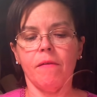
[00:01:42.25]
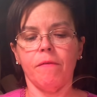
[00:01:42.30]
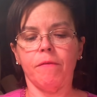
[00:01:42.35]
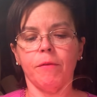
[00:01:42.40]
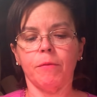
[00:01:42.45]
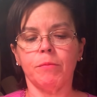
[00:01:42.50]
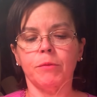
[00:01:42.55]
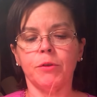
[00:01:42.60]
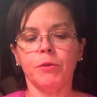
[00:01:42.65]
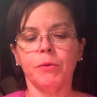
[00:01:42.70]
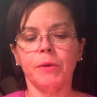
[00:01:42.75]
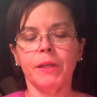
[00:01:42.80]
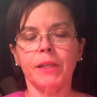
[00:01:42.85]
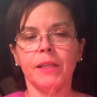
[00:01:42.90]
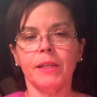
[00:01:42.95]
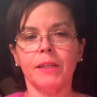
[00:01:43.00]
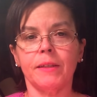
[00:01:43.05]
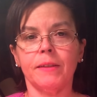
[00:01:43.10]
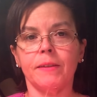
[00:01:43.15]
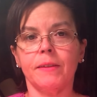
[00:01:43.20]
from doing
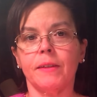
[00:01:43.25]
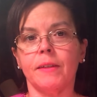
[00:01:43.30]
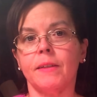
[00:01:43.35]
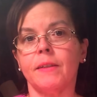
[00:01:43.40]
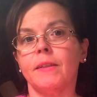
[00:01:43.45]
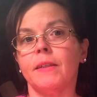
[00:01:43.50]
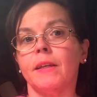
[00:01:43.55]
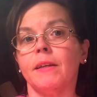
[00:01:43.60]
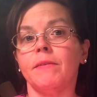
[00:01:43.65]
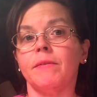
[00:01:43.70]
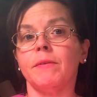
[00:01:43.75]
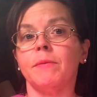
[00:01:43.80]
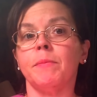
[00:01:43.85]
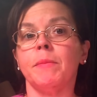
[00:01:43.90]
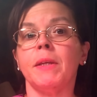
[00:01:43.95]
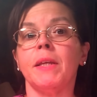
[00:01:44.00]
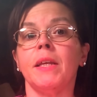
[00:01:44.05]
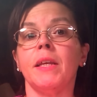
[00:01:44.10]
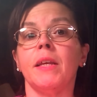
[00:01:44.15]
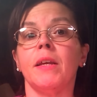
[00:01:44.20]
this, it saves
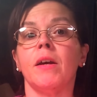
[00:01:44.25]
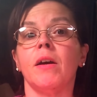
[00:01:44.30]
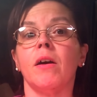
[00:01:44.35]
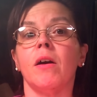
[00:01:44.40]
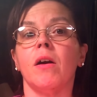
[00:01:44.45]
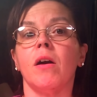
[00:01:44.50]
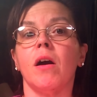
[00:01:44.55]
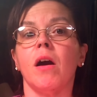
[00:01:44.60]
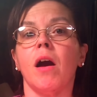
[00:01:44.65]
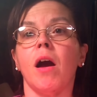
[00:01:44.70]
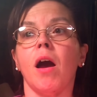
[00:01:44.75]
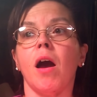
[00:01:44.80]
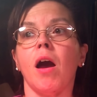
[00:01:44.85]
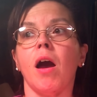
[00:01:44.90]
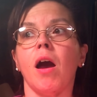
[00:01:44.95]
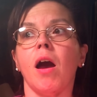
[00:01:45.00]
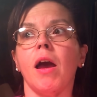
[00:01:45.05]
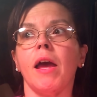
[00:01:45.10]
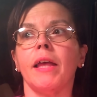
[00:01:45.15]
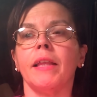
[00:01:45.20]
me
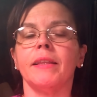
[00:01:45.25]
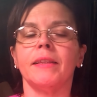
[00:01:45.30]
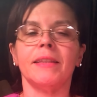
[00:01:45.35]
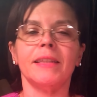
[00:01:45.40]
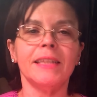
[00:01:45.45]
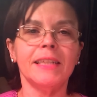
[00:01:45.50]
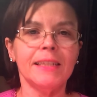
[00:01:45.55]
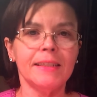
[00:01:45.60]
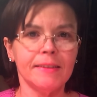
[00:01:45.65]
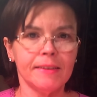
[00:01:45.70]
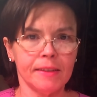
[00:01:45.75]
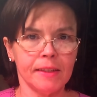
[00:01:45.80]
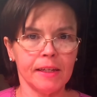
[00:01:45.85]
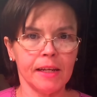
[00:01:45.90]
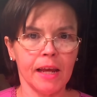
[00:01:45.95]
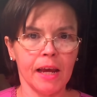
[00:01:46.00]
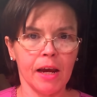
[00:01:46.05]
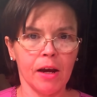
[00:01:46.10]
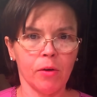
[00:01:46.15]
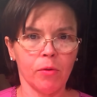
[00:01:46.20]
at least an
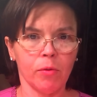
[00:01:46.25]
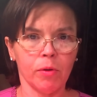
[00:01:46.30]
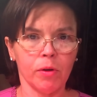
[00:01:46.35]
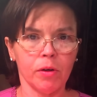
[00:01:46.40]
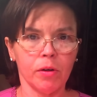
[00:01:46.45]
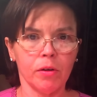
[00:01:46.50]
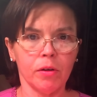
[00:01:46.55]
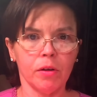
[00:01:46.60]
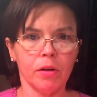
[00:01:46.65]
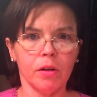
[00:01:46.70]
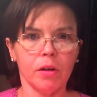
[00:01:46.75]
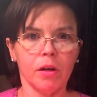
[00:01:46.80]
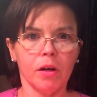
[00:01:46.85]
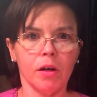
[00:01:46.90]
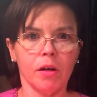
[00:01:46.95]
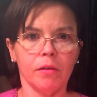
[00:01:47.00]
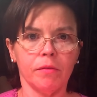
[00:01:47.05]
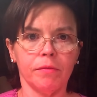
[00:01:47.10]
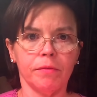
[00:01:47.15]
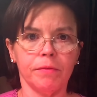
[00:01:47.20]
hour
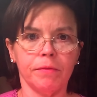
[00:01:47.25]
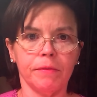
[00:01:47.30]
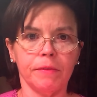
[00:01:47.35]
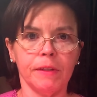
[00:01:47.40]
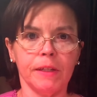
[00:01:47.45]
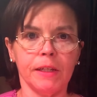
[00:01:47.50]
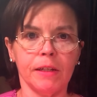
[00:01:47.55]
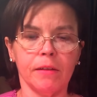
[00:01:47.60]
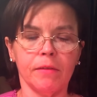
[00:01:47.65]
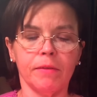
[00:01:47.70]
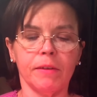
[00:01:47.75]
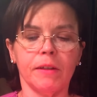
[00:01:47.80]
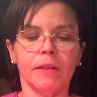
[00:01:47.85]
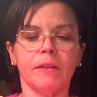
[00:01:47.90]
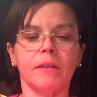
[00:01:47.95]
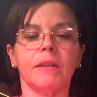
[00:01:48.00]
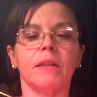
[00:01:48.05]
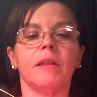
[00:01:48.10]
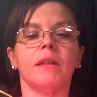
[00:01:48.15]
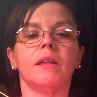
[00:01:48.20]
of needle
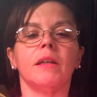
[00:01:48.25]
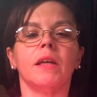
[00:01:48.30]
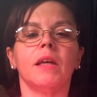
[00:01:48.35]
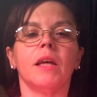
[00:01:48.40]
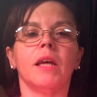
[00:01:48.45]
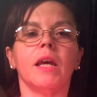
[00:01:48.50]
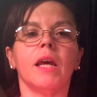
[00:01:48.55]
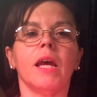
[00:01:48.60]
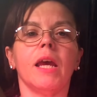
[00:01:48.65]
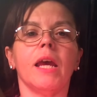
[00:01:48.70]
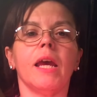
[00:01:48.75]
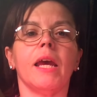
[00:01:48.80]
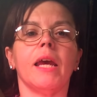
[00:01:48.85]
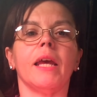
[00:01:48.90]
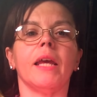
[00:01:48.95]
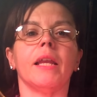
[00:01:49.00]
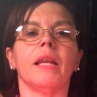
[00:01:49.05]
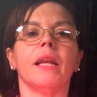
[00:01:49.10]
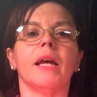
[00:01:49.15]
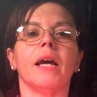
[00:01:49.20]
felting.
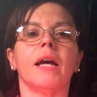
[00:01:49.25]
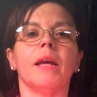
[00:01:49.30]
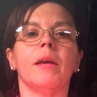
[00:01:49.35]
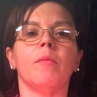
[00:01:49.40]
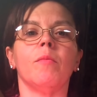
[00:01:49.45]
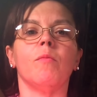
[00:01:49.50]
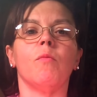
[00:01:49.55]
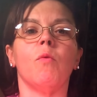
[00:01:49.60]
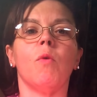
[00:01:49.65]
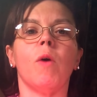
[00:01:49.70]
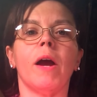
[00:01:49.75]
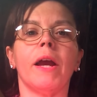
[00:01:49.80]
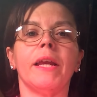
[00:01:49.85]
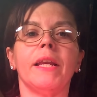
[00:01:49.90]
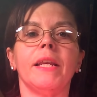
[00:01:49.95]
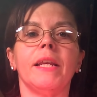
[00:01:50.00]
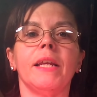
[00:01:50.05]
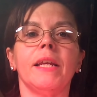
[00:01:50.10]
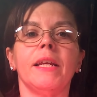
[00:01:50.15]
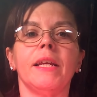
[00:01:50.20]
And I am
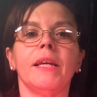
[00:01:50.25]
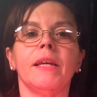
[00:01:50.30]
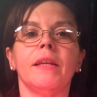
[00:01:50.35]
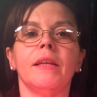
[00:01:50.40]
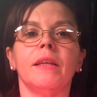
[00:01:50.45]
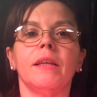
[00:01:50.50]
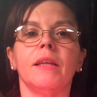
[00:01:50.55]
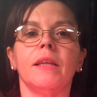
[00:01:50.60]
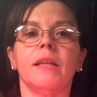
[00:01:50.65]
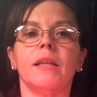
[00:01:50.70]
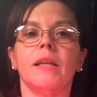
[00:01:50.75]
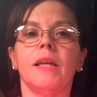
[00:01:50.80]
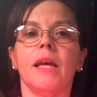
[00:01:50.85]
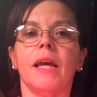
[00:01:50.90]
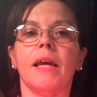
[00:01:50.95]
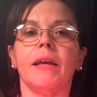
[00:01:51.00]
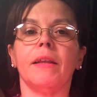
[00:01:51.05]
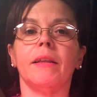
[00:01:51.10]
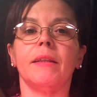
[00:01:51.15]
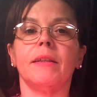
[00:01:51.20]
winding it
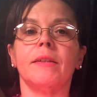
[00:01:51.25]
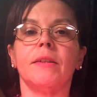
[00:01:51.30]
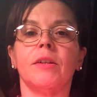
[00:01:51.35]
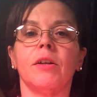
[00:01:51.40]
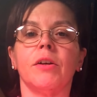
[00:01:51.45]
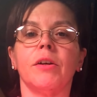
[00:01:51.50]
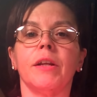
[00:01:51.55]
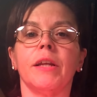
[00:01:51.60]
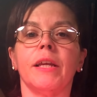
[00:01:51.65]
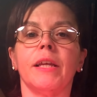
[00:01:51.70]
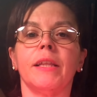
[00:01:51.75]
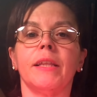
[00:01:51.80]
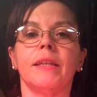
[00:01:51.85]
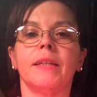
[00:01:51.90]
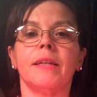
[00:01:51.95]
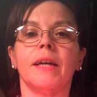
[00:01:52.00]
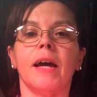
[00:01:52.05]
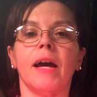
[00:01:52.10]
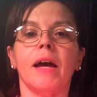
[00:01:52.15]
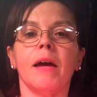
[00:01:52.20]
starting at the
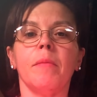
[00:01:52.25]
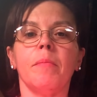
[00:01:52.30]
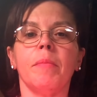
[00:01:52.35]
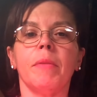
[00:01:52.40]
top